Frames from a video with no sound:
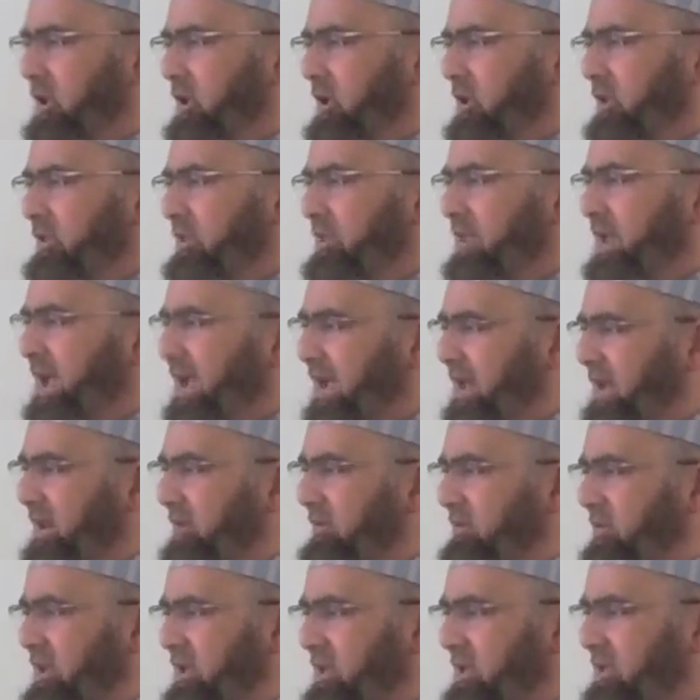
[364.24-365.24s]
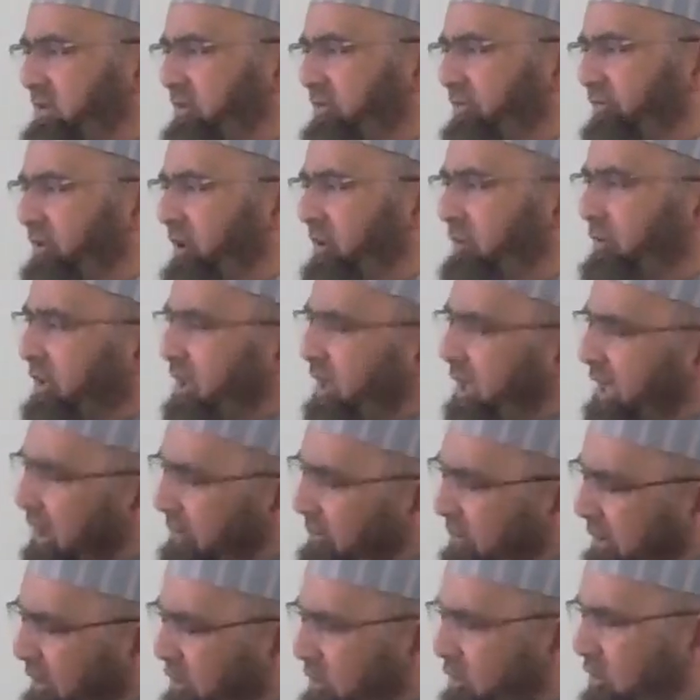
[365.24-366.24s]
the enemies from
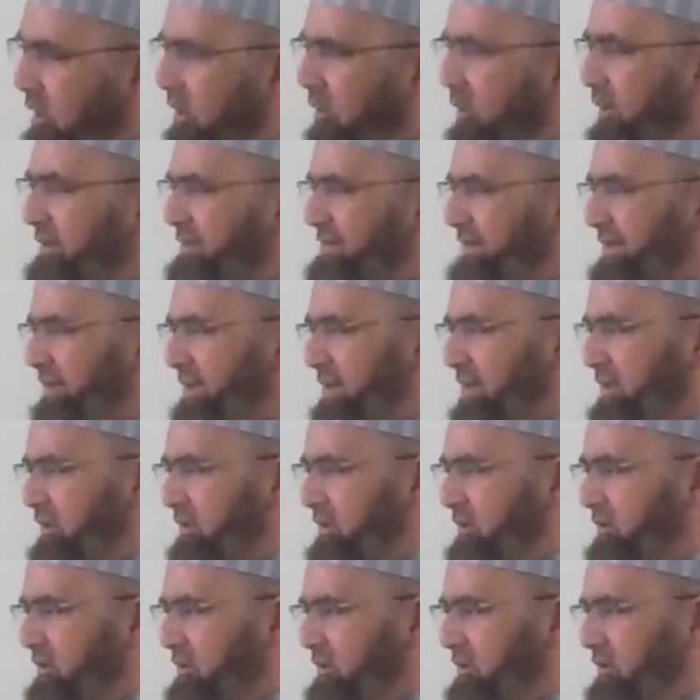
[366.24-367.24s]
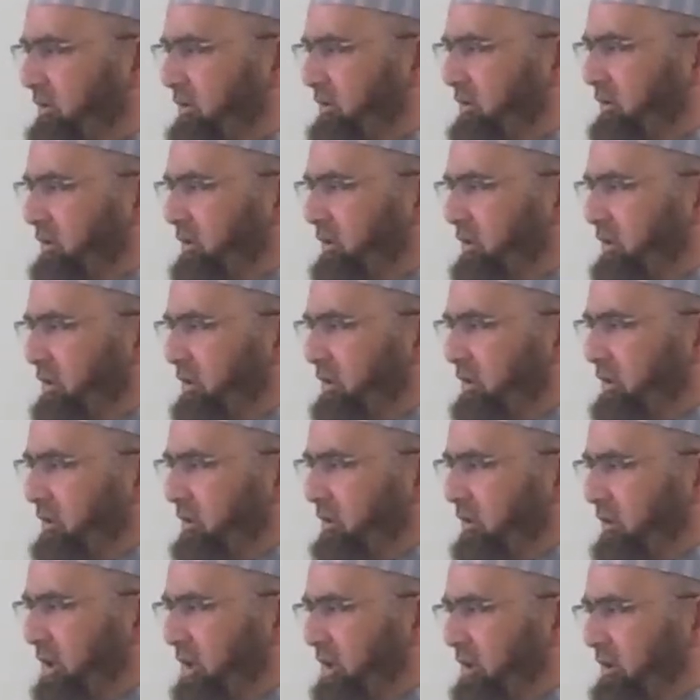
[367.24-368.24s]
coming to our city,
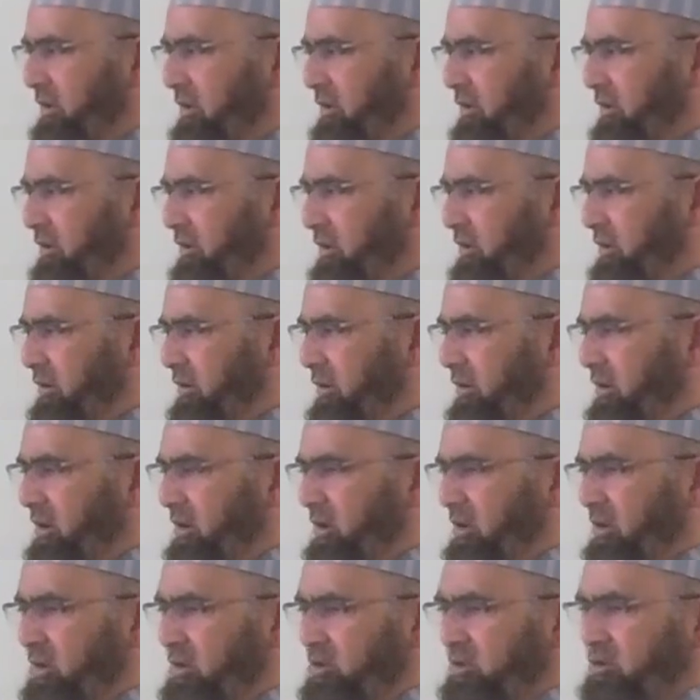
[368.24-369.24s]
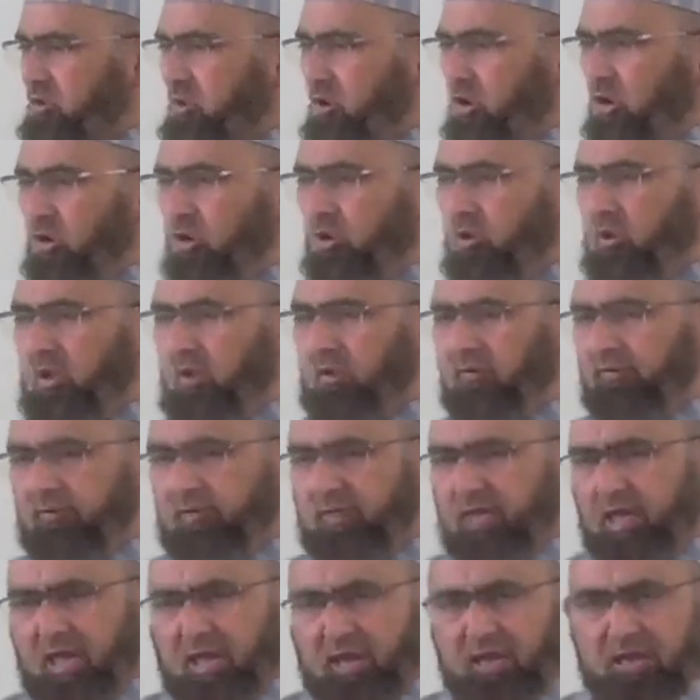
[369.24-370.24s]
right? So
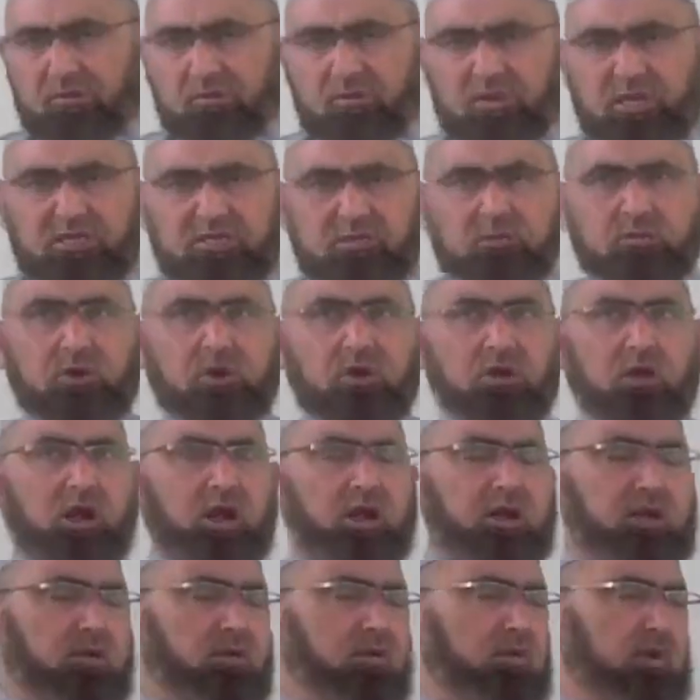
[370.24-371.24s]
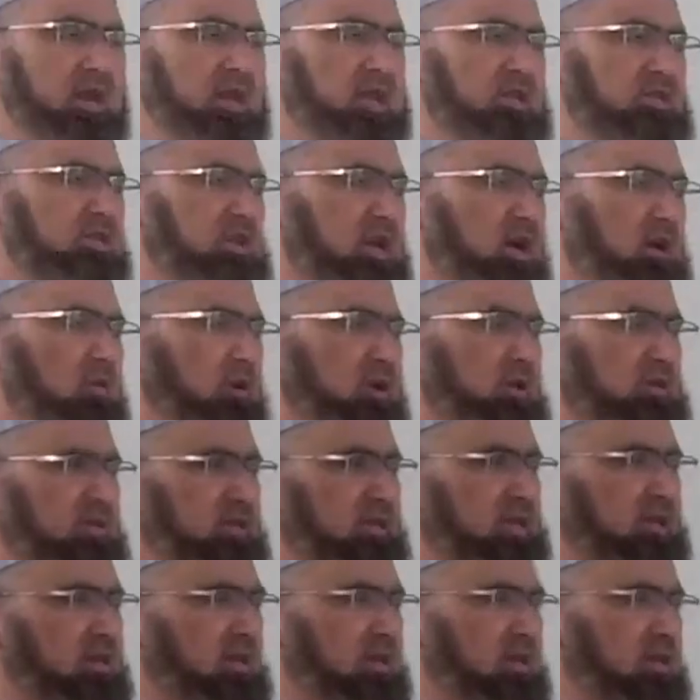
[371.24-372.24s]
if the enemies will not reach our
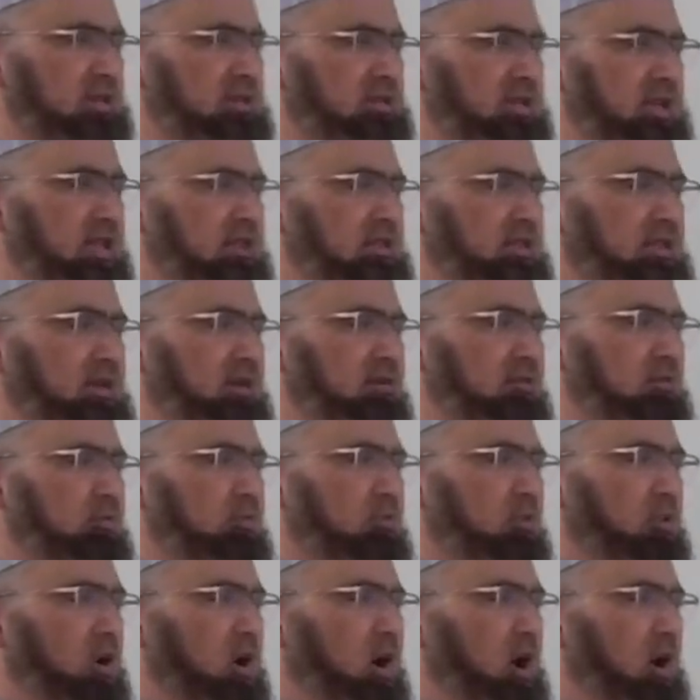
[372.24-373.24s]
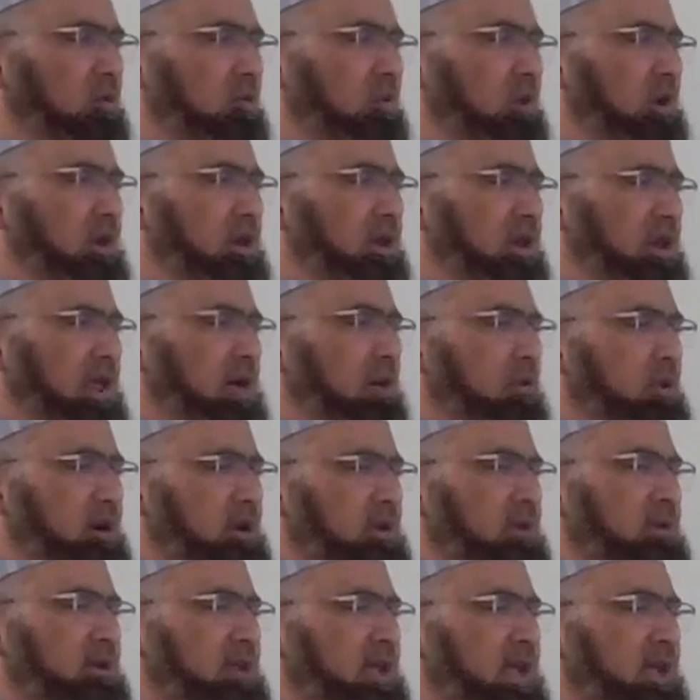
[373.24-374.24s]
city, then the war will never
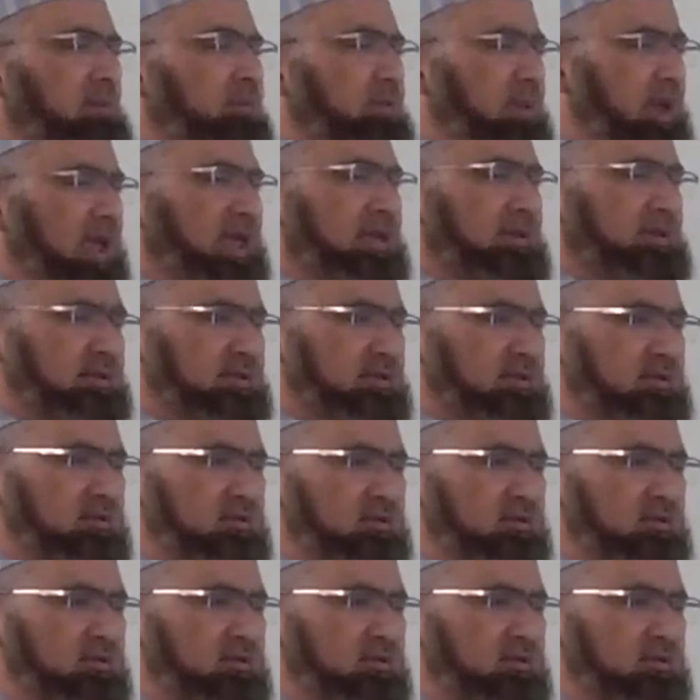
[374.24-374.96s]
take place.